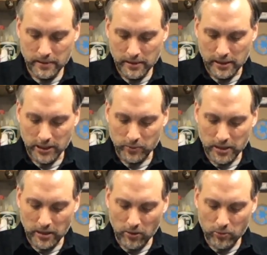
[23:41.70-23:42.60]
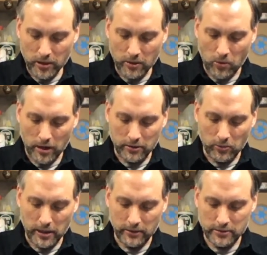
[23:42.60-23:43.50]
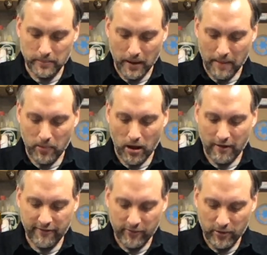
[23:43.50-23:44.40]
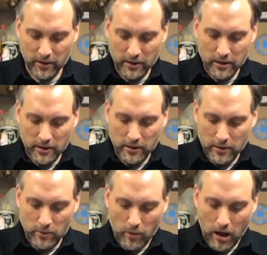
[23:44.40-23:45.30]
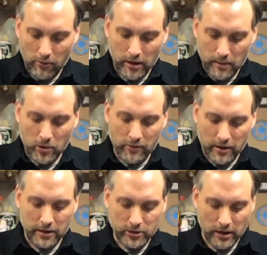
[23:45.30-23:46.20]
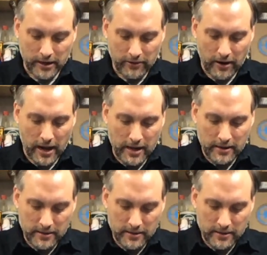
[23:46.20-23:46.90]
Because we don't really want the wheels to pop off while we are moving our truck, right?